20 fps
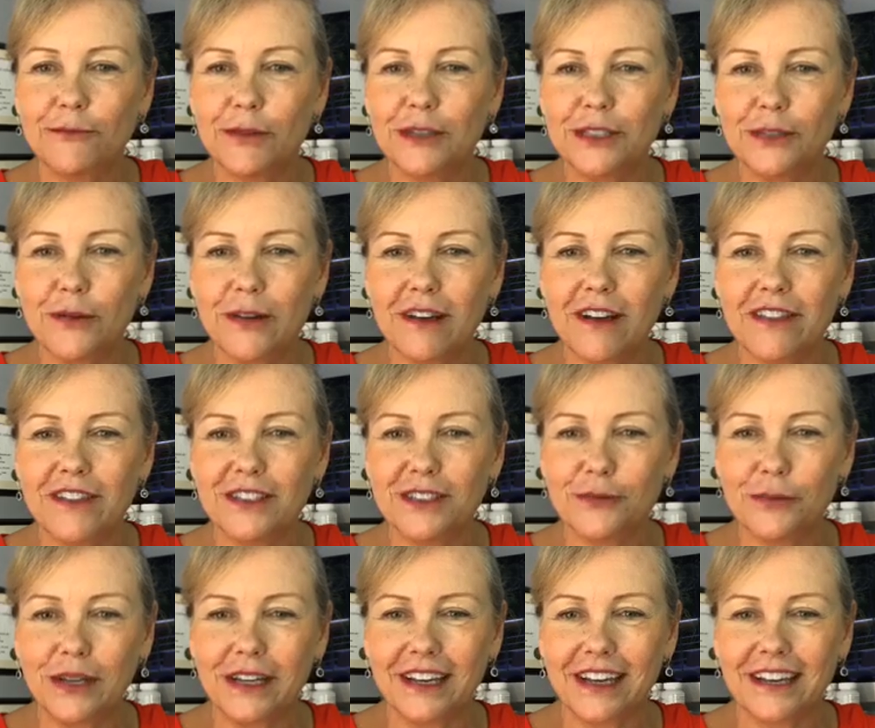What's going on
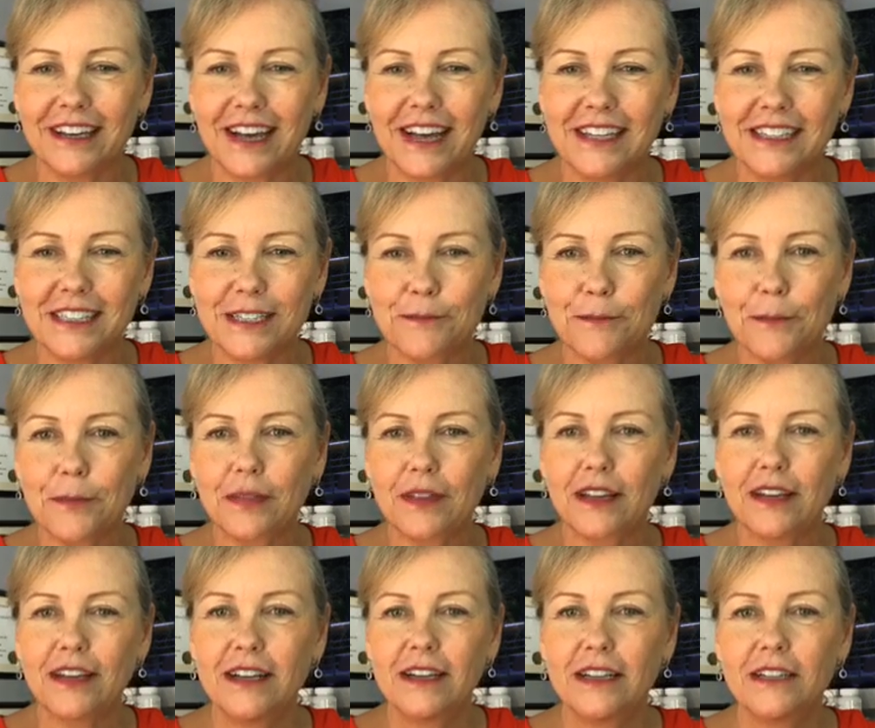this weekend, guys?
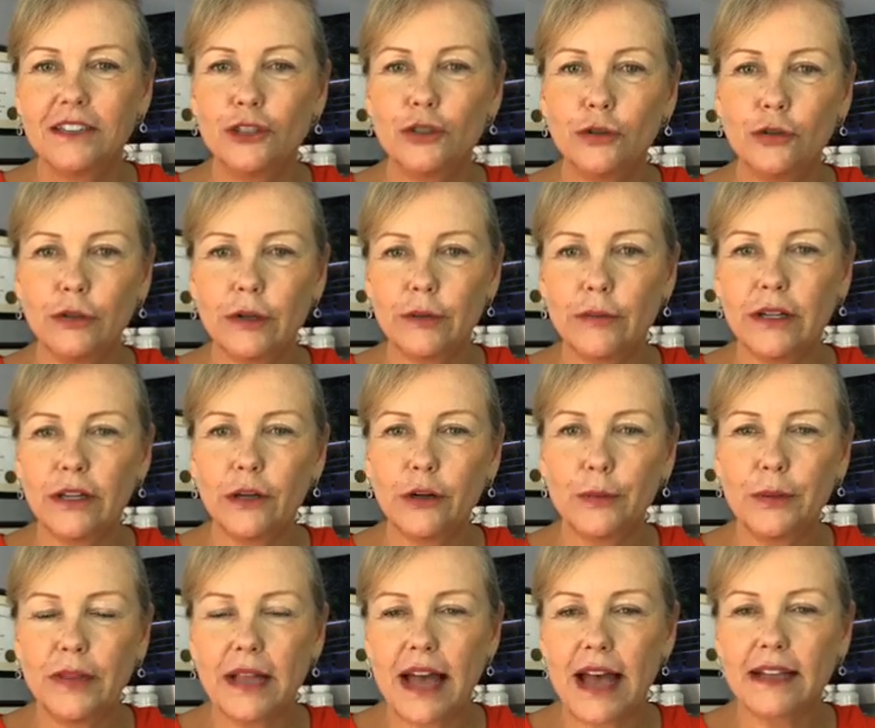Julie, what are
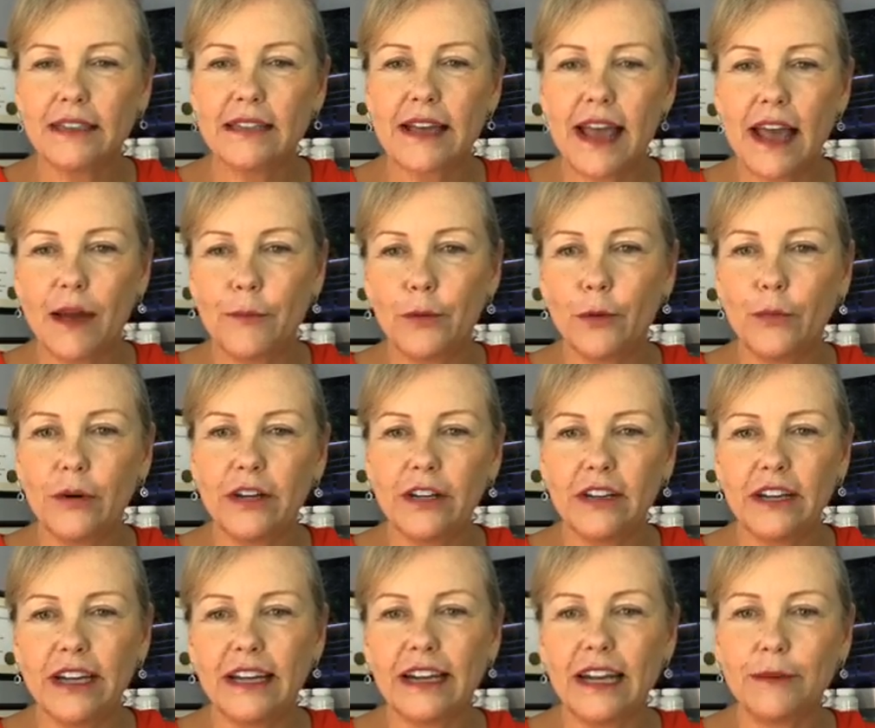your plans? Amber, what are you
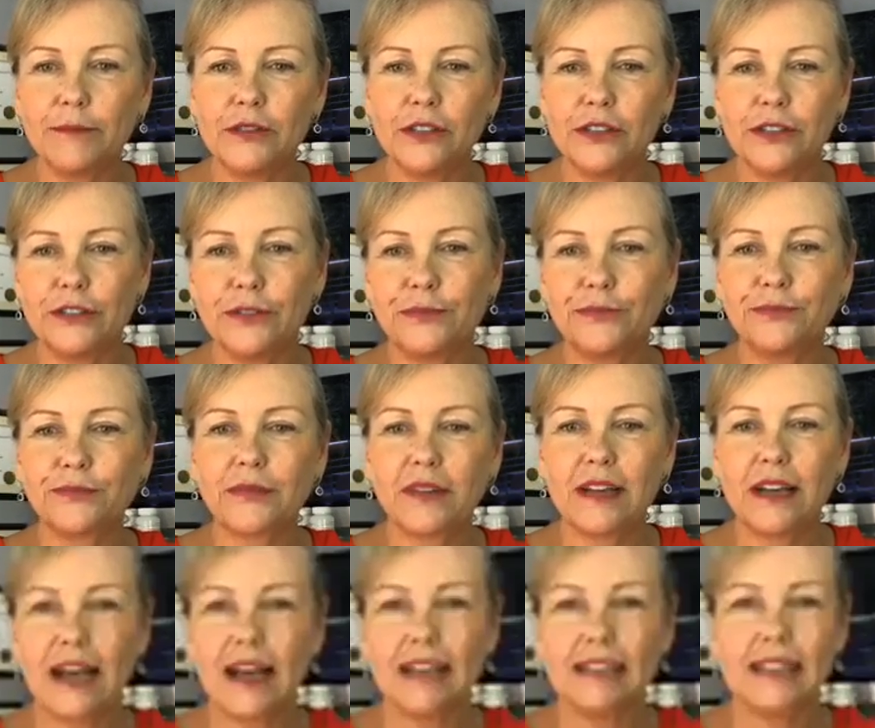going to get up to?
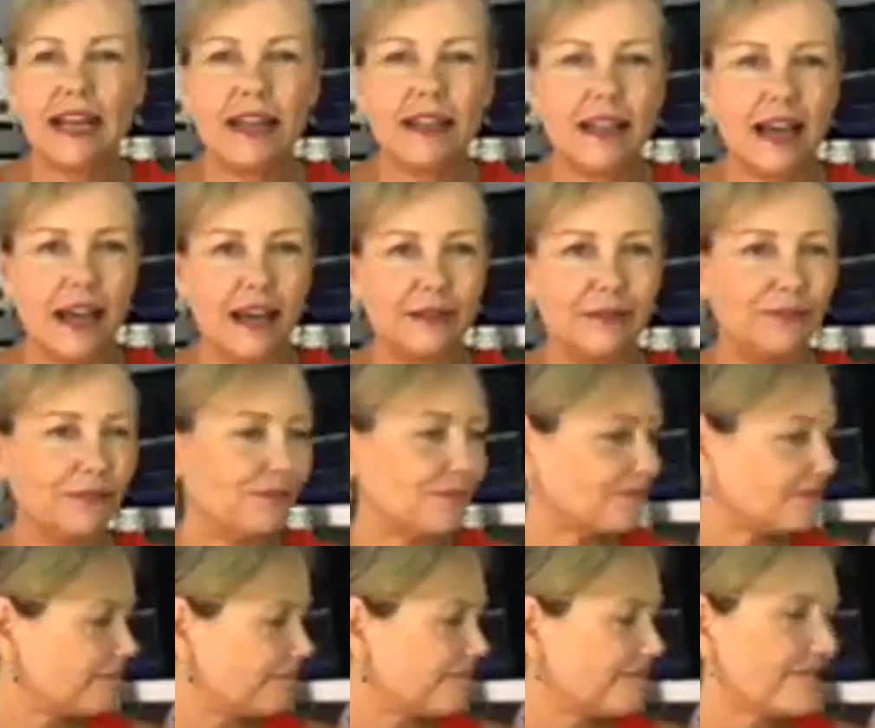Adela,
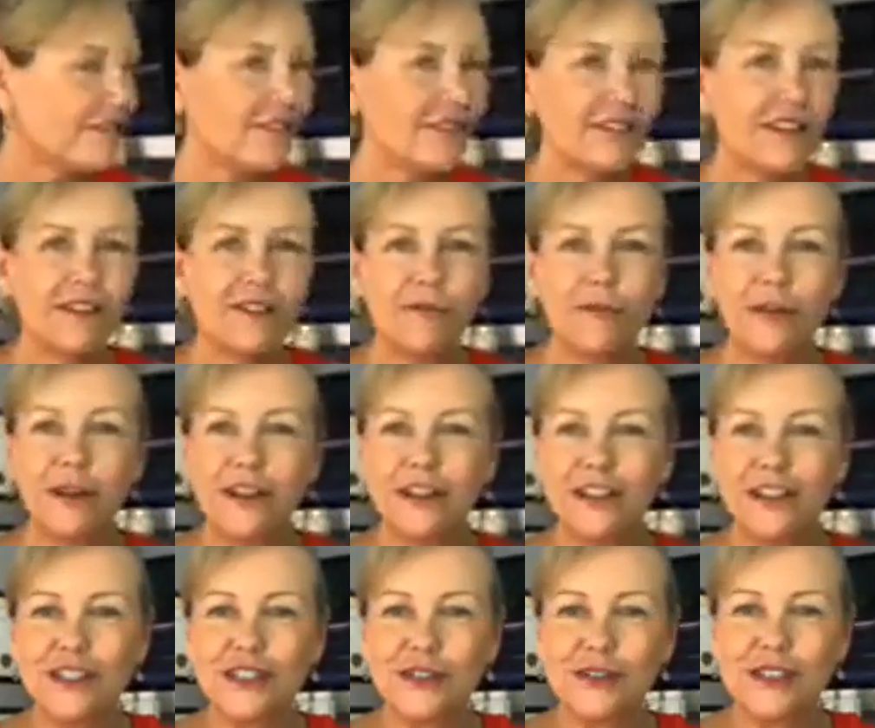what are you
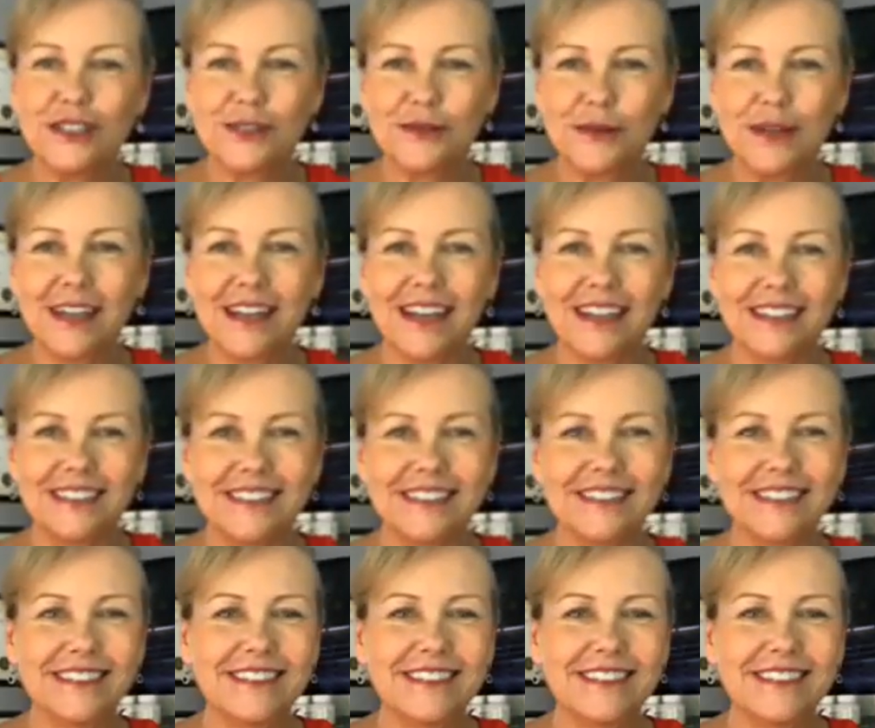going to do this weekend?